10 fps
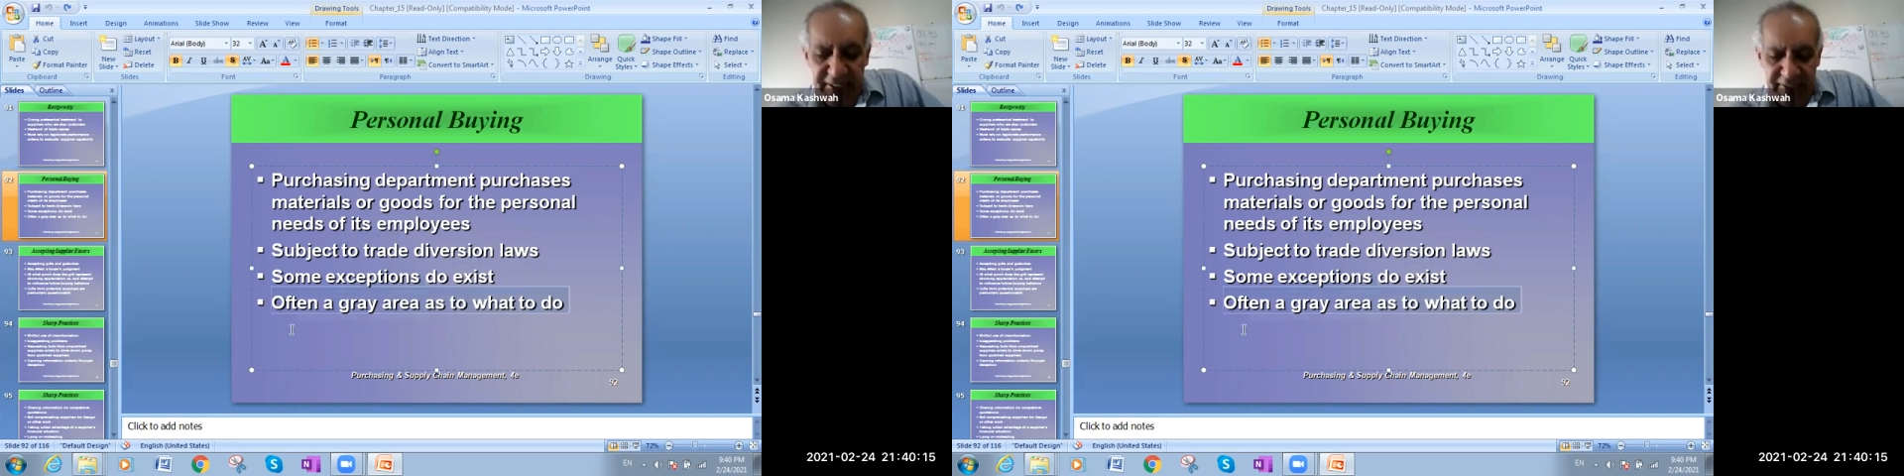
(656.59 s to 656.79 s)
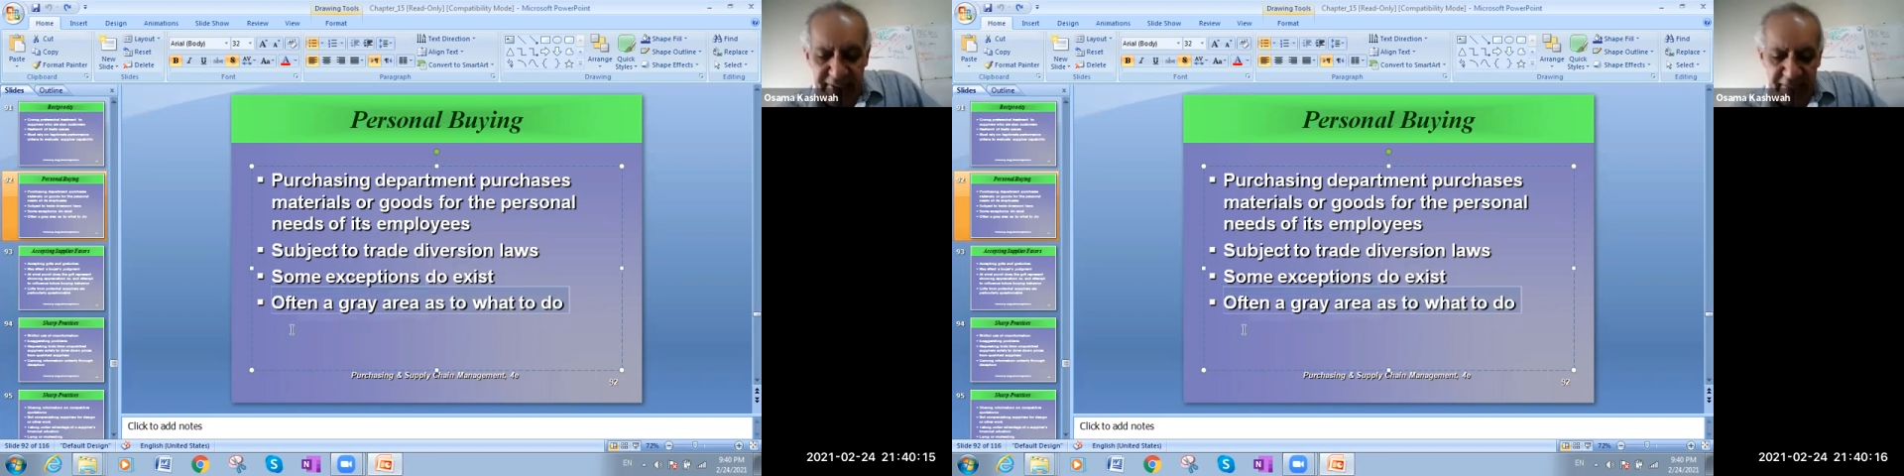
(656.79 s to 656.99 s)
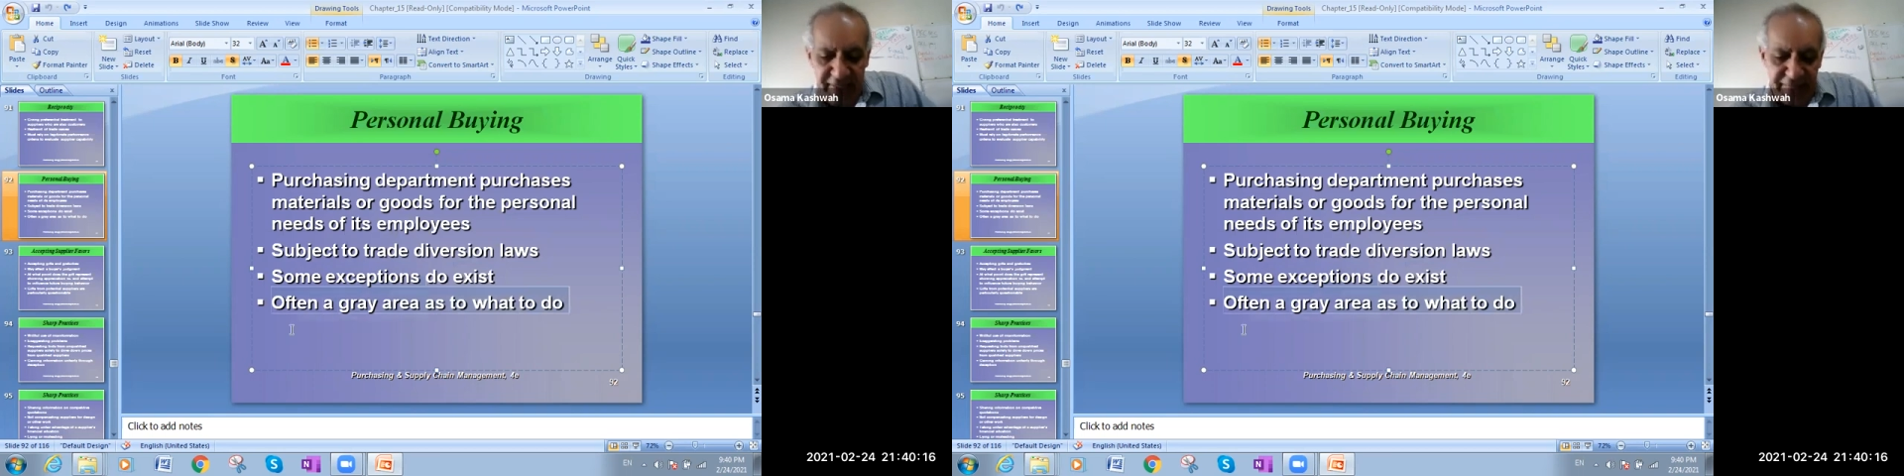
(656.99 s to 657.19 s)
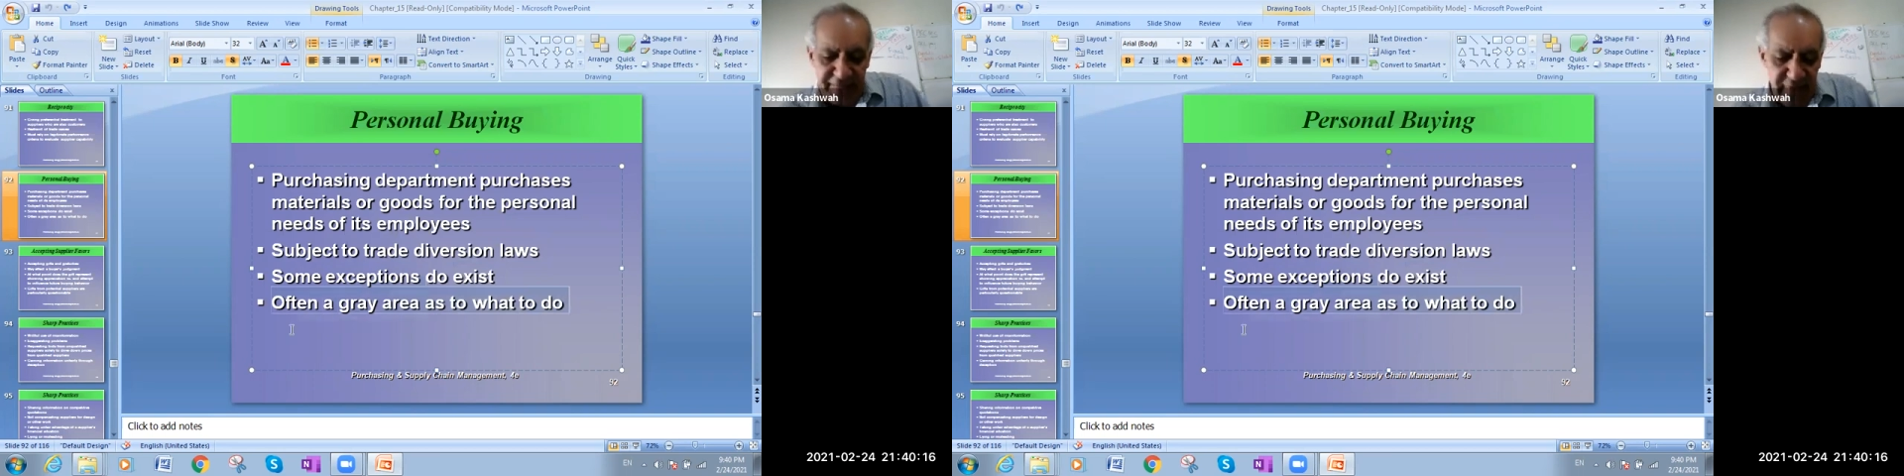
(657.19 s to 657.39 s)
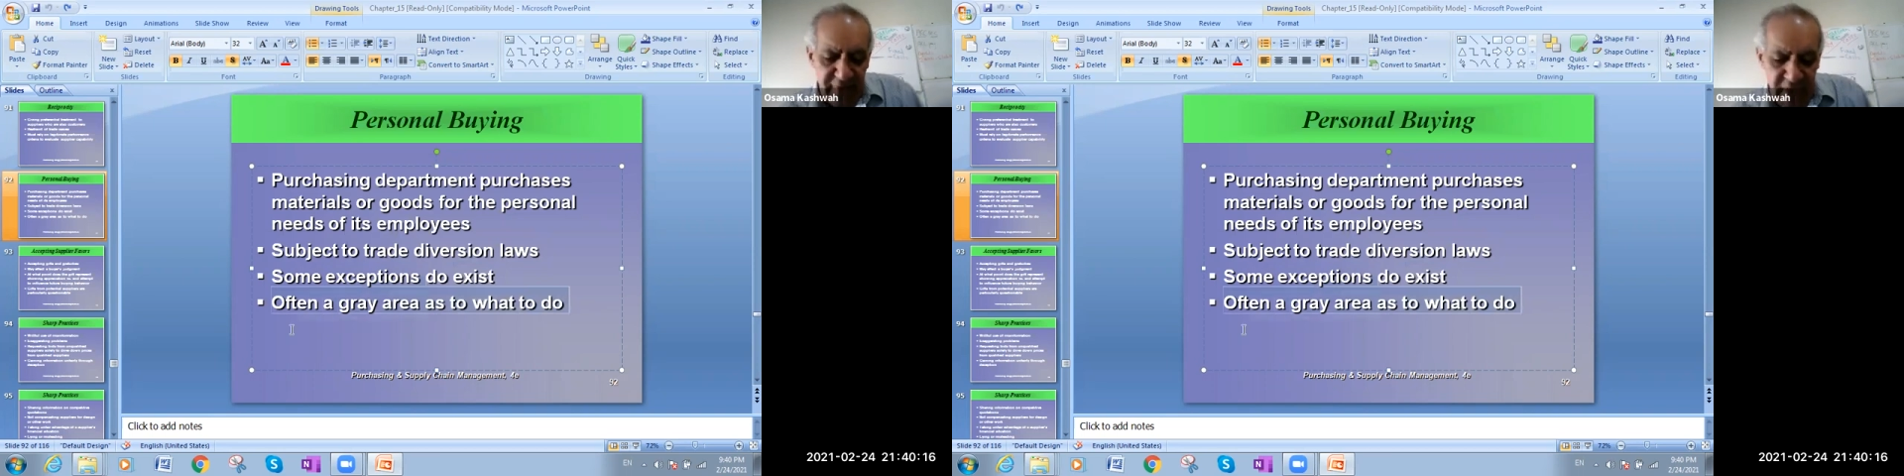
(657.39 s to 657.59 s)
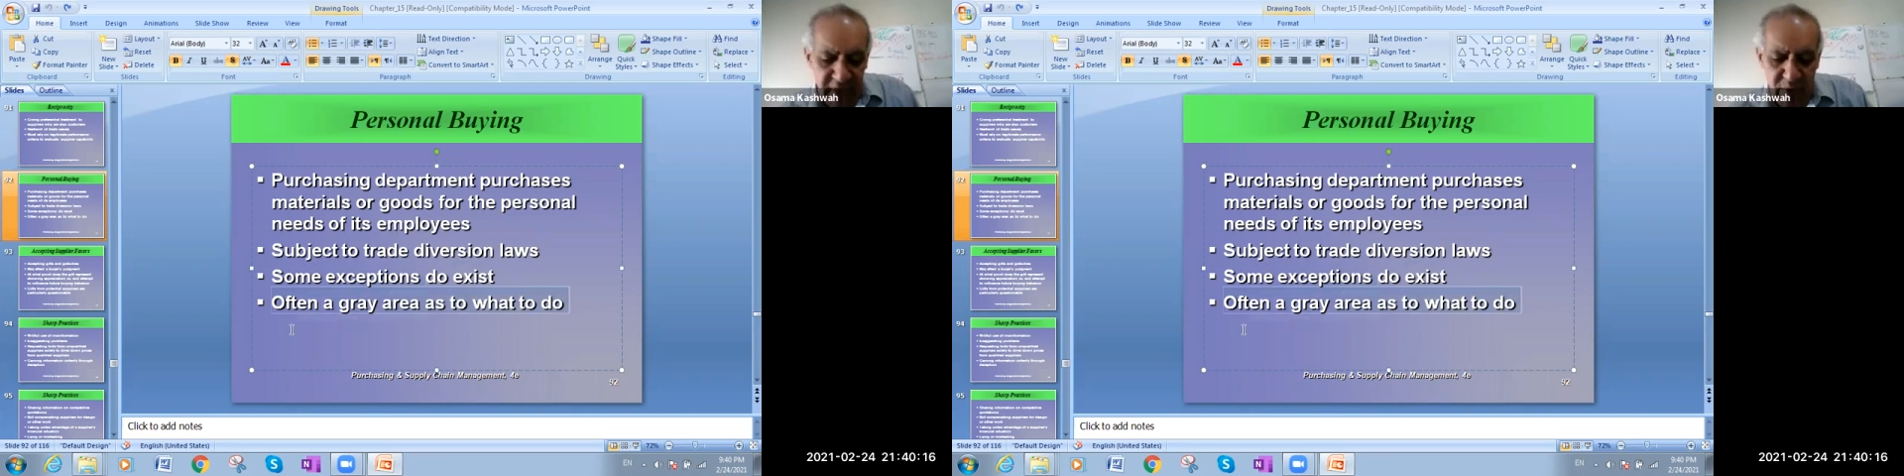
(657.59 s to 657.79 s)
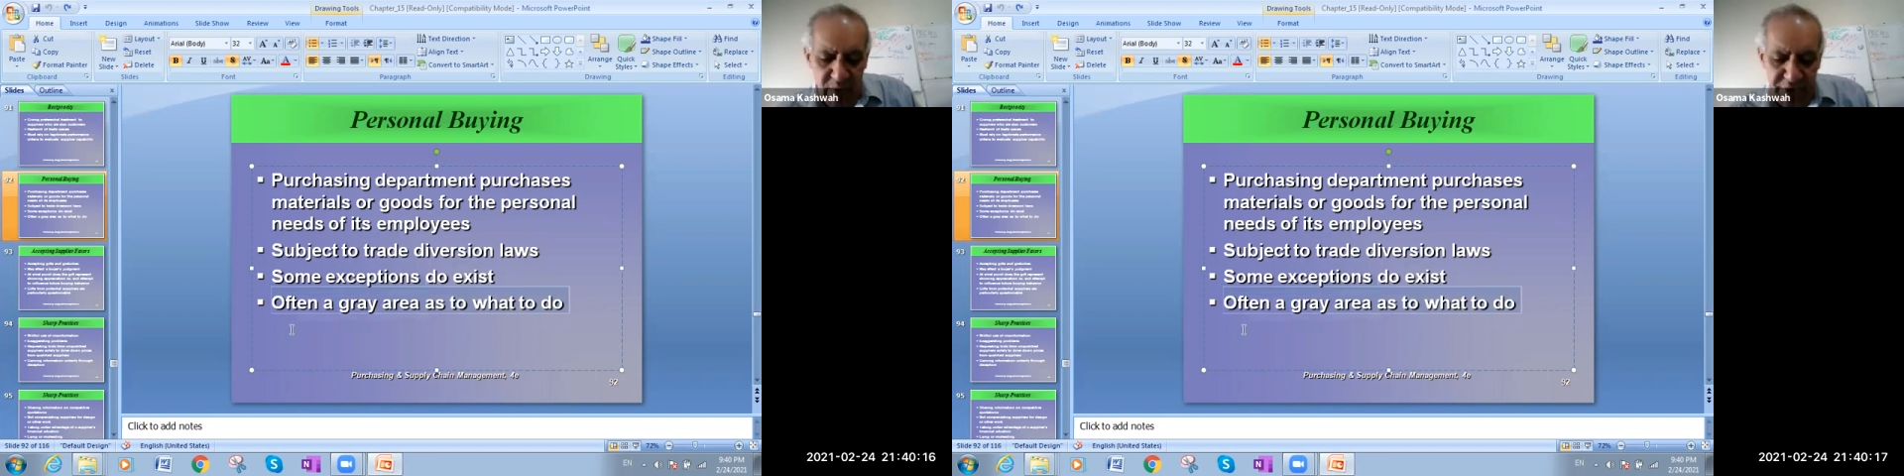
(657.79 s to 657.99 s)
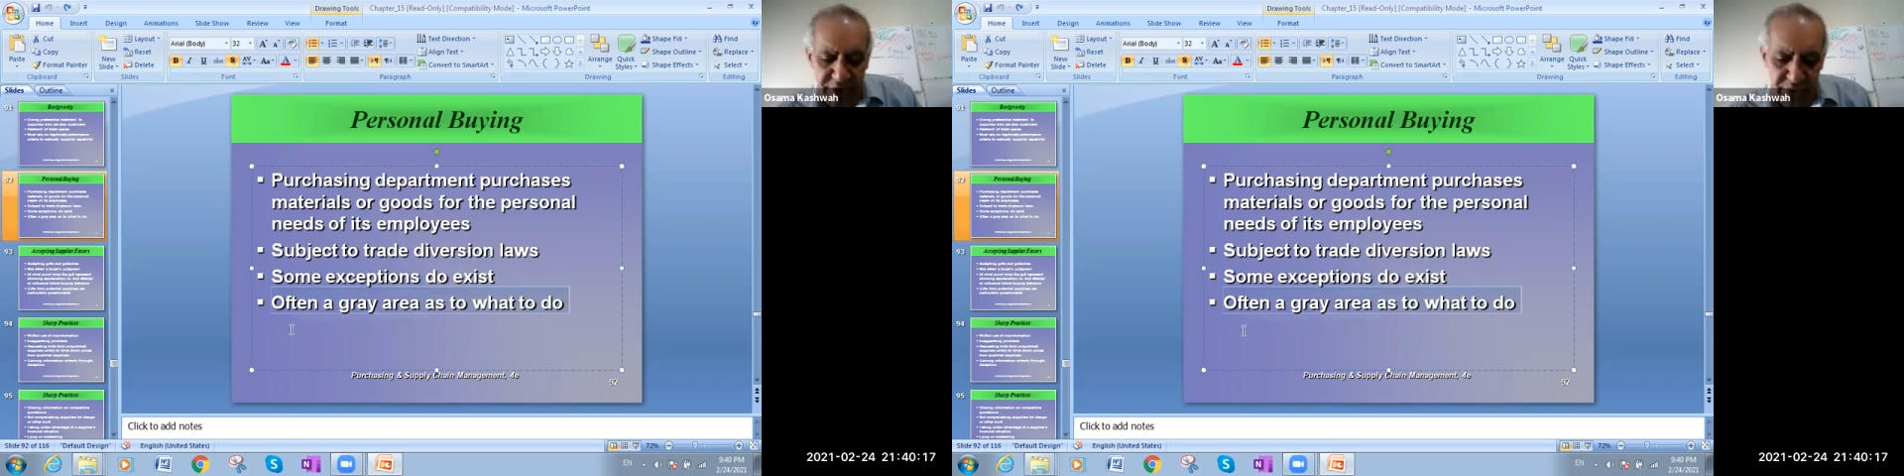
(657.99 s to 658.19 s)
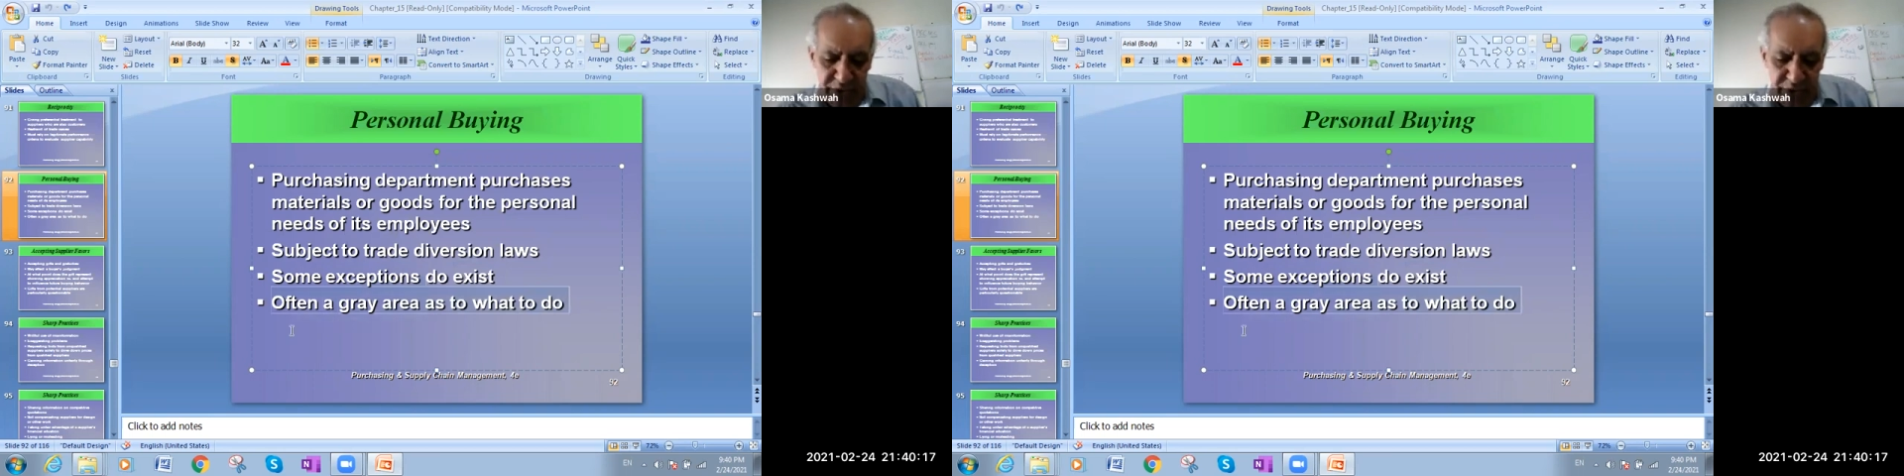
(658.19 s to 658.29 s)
enough in what to do.